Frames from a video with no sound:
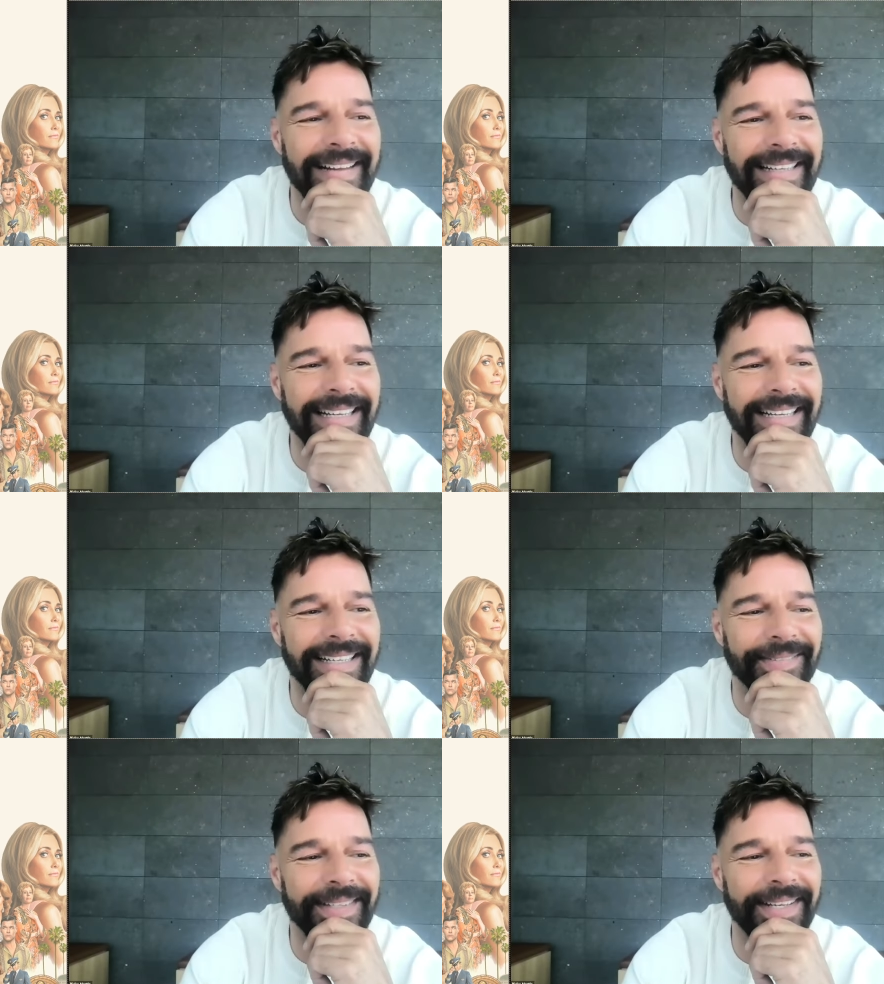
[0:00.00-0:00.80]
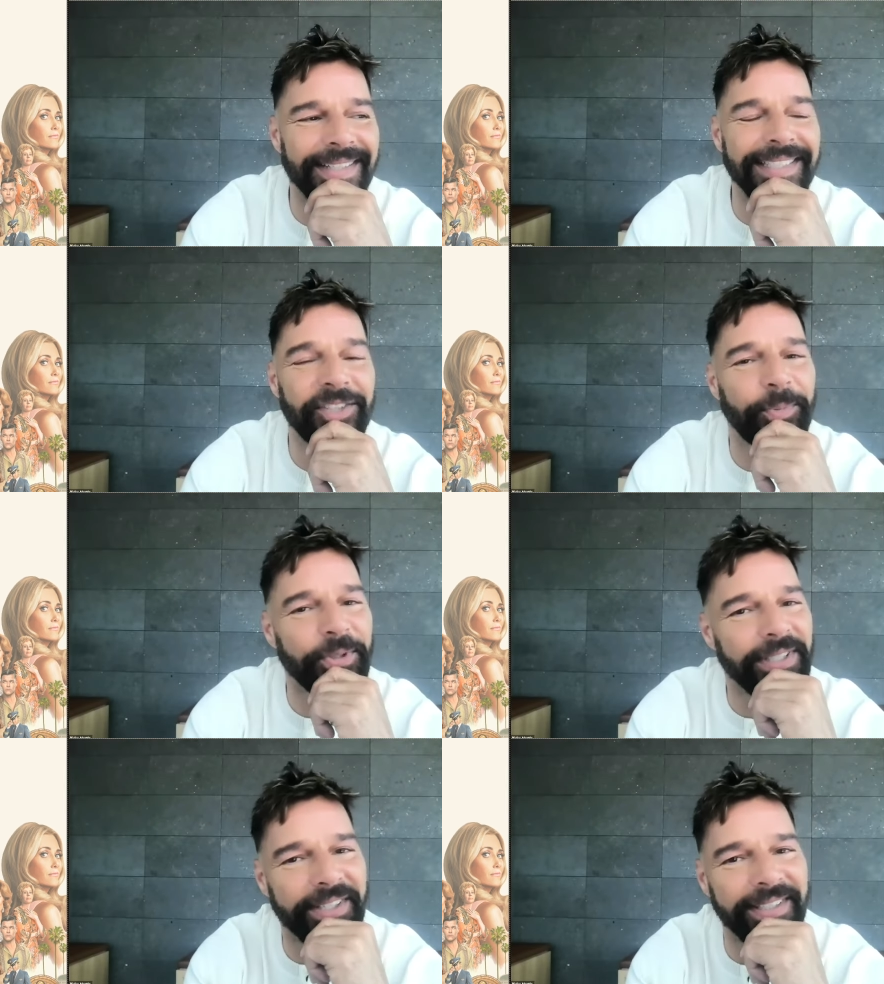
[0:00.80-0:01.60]
Speaker 1: Yeah, without any
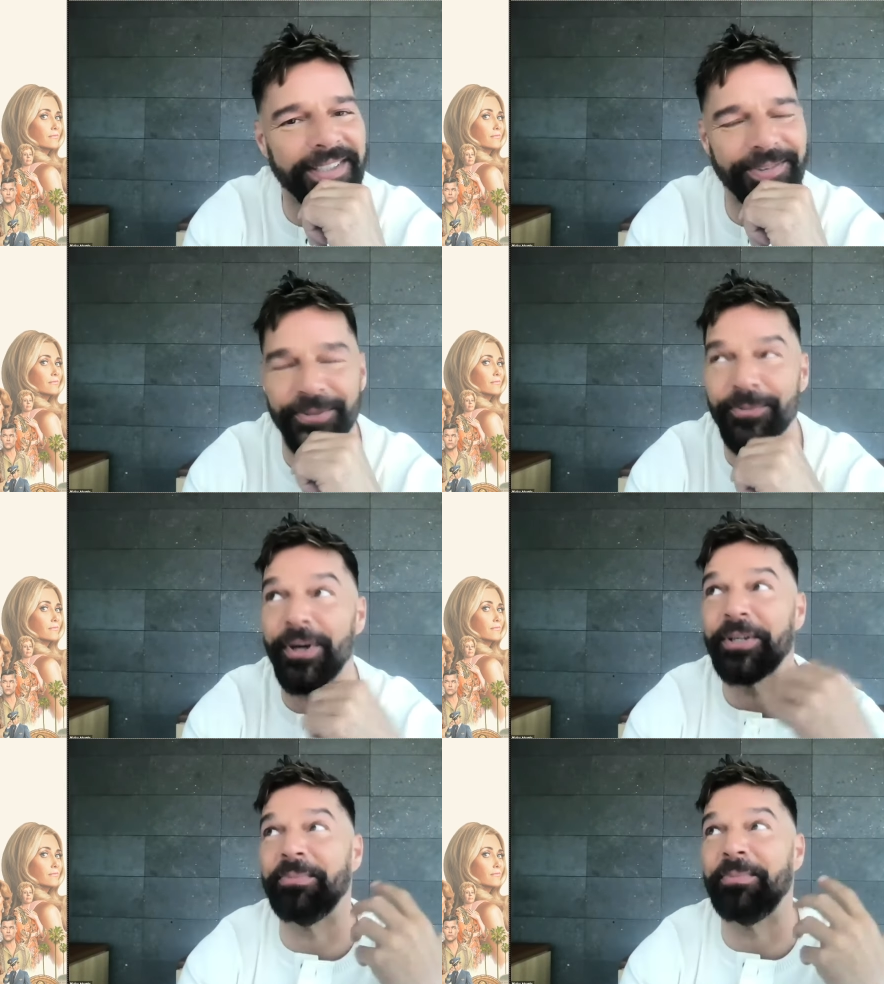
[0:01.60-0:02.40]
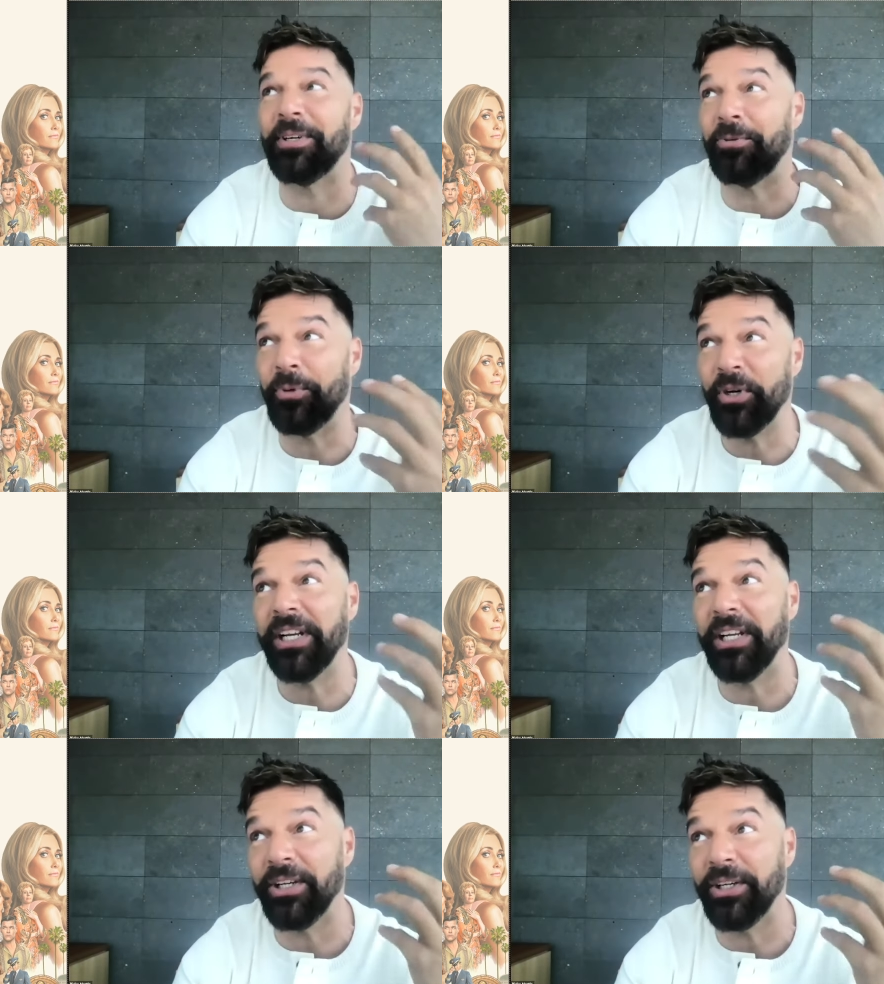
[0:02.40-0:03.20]
spoiler alerts for what could be a
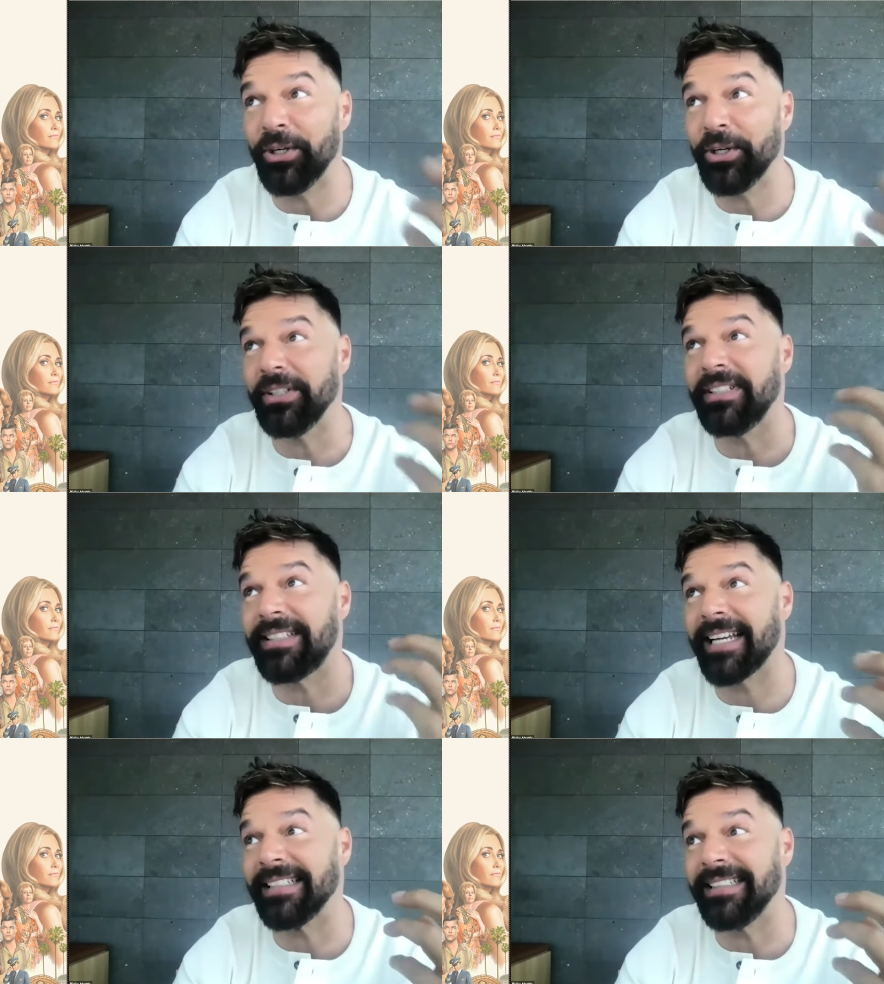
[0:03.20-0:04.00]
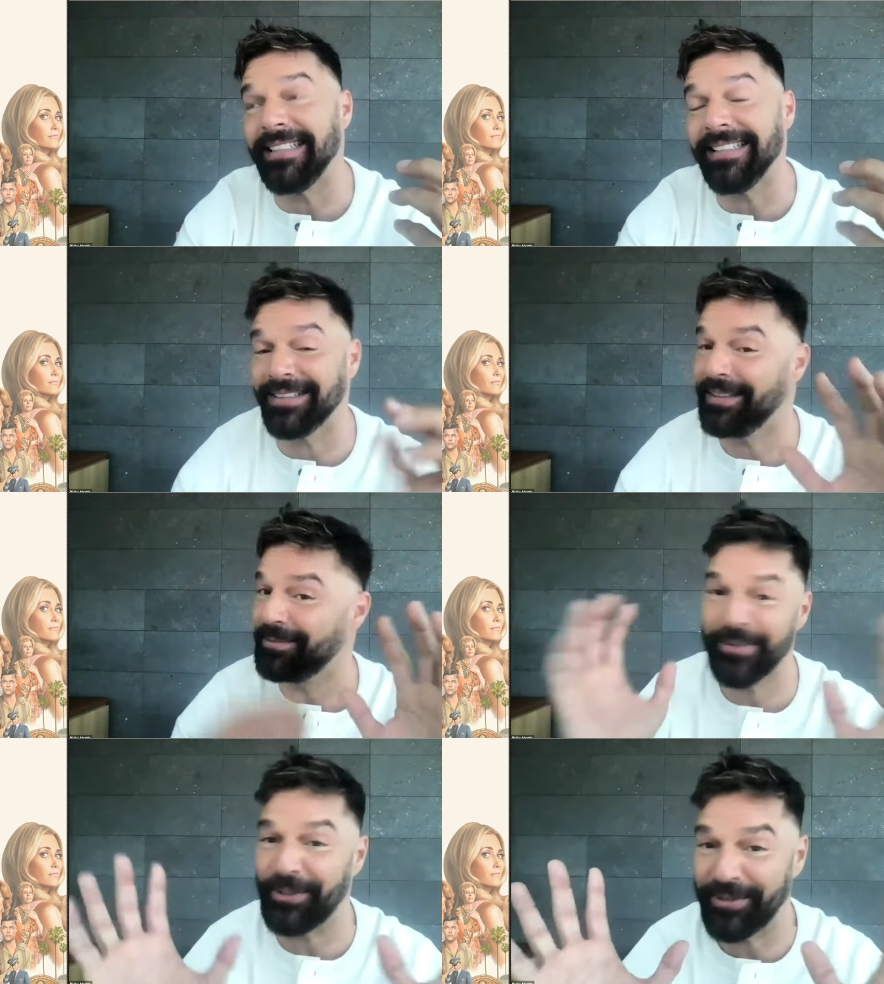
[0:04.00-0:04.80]
really good second season.
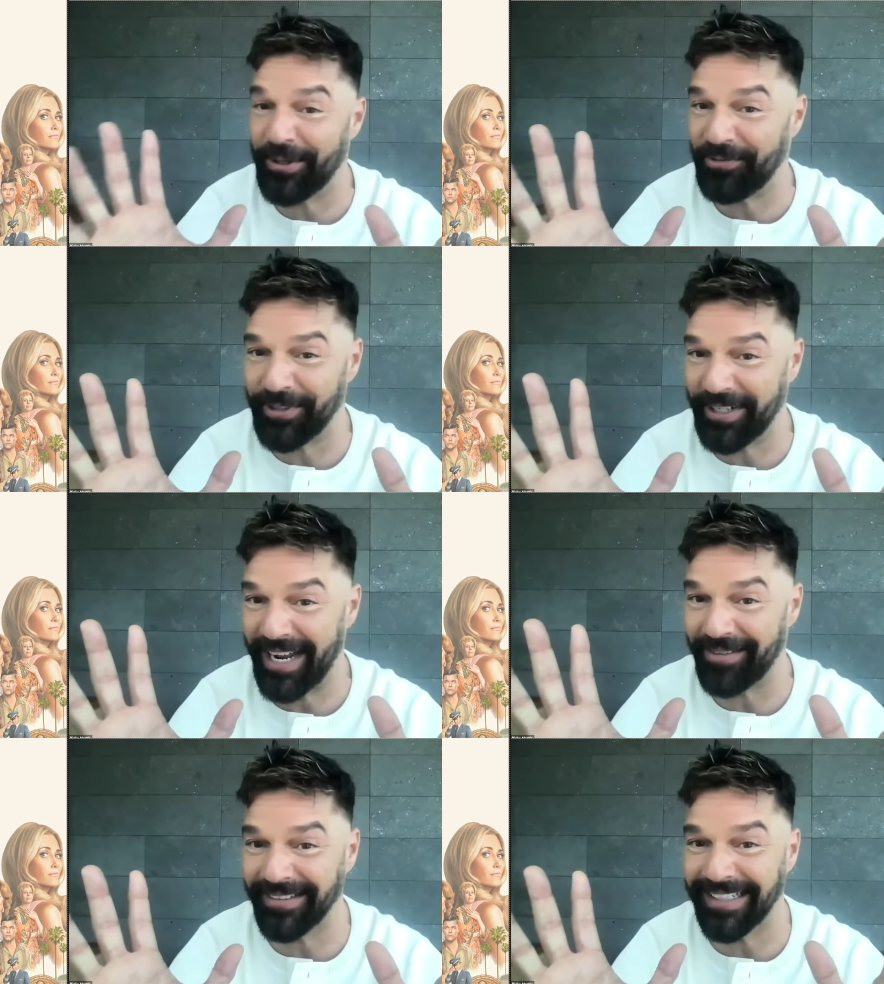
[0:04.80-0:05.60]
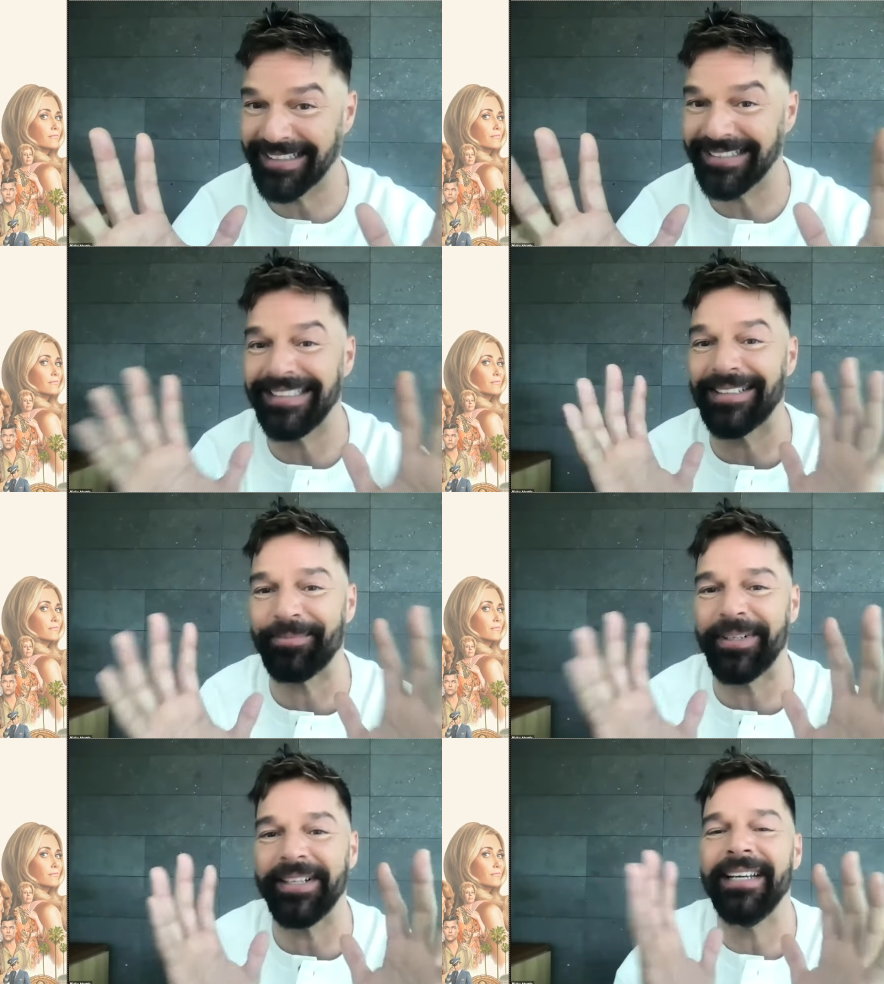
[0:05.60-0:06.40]
We don't know if we're going to have a second season,
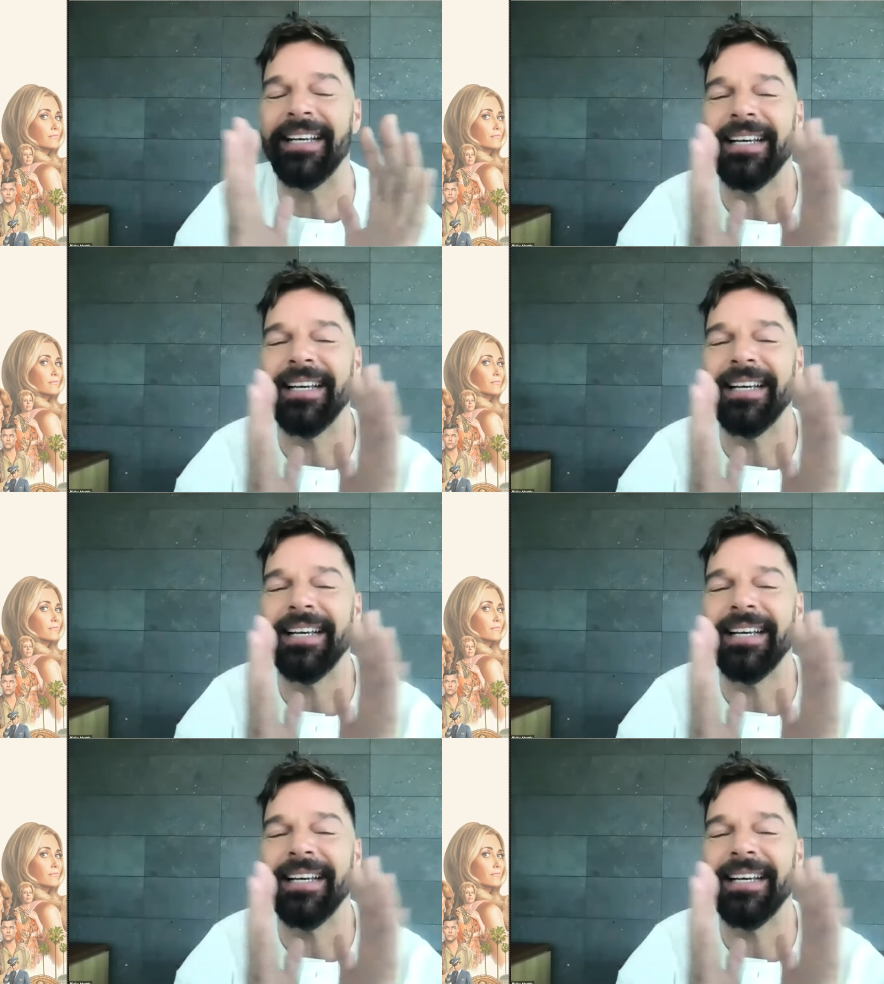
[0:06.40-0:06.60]
but